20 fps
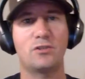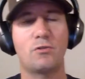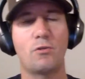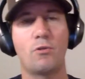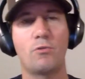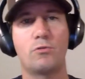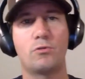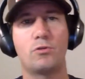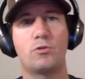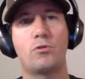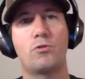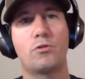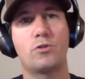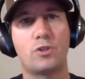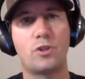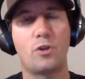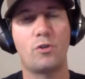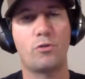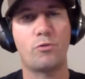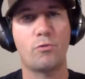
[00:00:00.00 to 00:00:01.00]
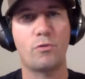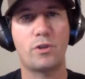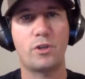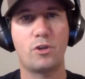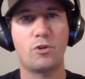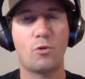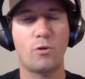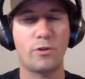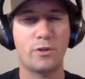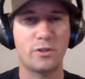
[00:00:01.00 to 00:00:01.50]
So through the
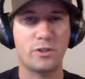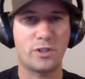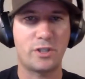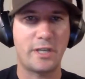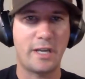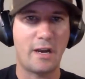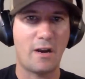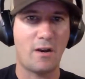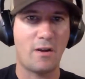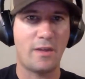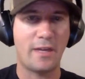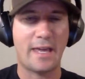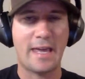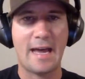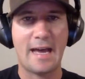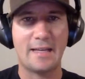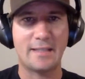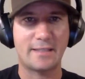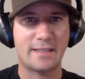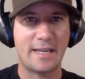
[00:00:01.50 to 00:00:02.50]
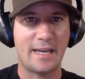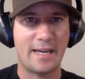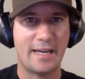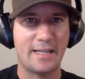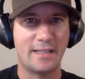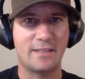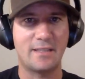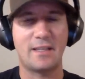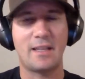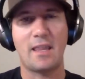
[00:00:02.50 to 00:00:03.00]
Northern Sierra, the Cascades,